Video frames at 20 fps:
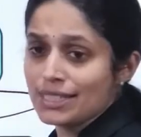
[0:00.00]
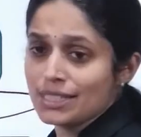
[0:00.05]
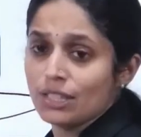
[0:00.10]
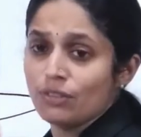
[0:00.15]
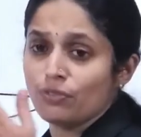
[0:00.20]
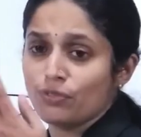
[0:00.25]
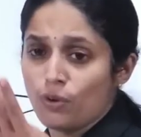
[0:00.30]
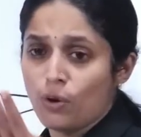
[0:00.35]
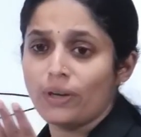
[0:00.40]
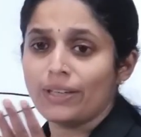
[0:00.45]
say
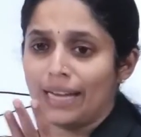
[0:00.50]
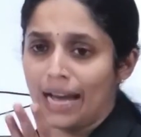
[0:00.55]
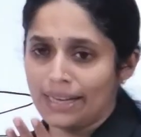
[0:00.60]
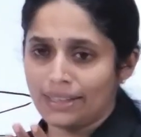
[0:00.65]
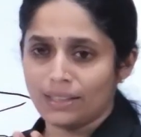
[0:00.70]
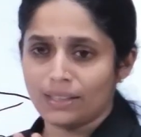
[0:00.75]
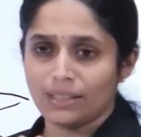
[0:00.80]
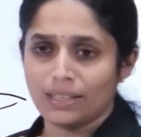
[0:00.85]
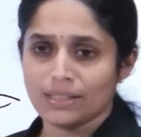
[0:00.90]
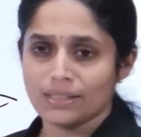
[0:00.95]
4
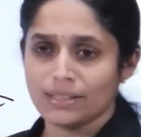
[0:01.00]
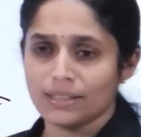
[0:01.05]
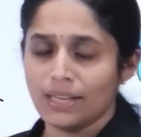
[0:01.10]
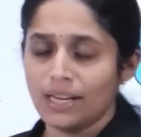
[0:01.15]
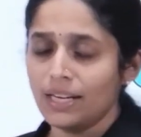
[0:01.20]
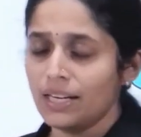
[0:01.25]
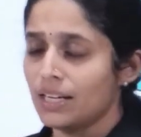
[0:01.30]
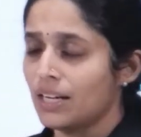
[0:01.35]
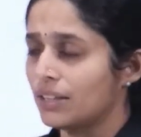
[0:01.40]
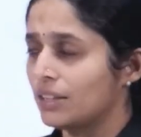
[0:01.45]
categories
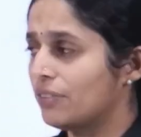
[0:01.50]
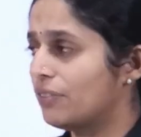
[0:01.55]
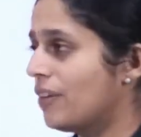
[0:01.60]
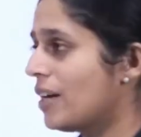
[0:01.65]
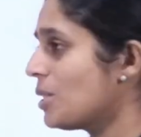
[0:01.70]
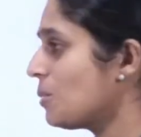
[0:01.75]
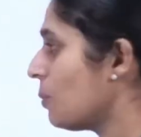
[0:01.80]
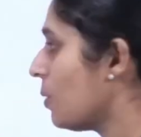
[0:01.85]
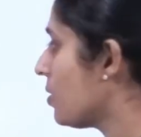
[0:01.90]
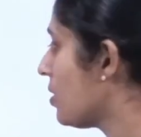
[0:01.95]
here. The
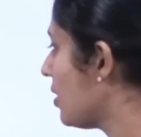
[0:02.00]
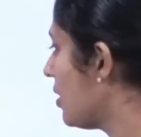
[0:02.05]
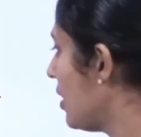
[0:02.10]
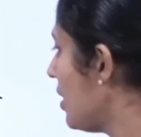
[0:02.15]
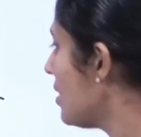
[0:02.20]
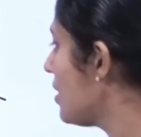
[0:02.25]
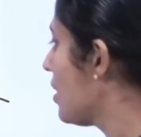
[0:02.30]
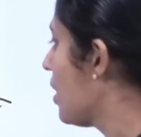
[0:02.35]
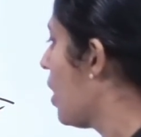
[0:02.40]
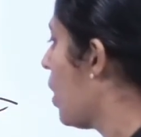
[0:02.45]
first person
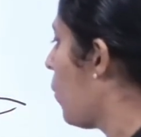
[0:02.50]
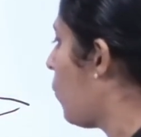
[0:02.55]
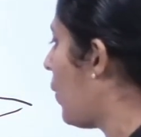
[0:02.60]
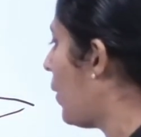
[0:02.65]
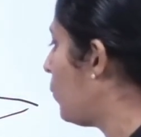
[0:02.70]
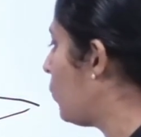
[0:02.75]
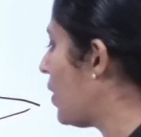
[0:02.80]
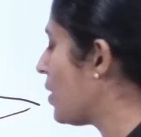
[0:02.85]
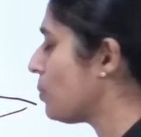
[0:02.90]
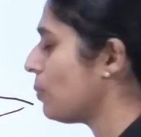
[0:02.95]
is
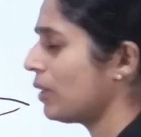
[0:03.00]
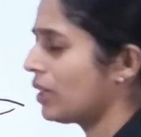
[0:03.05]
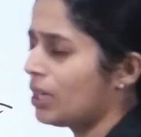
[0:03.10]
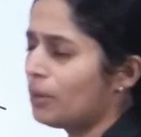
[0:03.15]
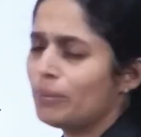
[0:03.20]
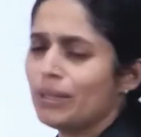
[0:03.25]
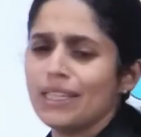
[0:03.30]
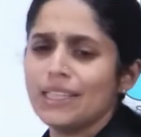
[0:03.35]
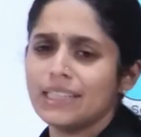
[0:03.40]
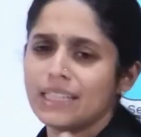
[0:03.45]
one who has
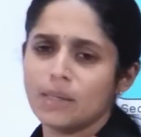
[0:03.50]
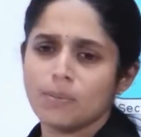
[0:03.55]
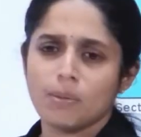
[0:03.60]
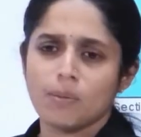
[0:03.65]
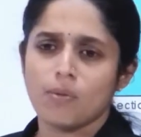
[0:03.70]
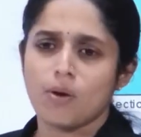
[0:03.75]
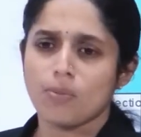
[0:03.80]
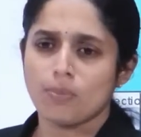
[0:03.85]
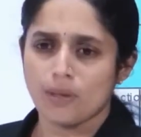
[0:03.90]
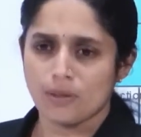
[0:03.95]
become
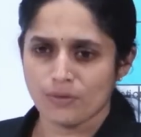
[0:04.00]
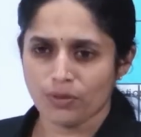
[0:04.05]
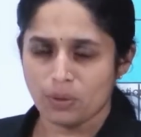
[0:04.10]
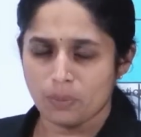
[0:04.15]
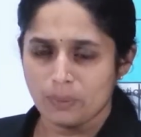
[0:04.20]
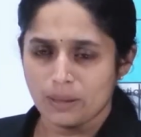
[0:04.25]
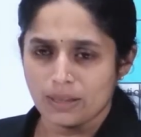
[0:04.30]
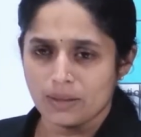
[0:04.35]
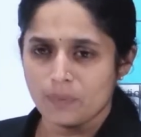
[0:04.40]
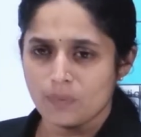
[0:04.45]
incapable of
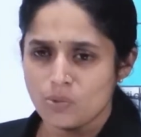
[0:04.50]
performing.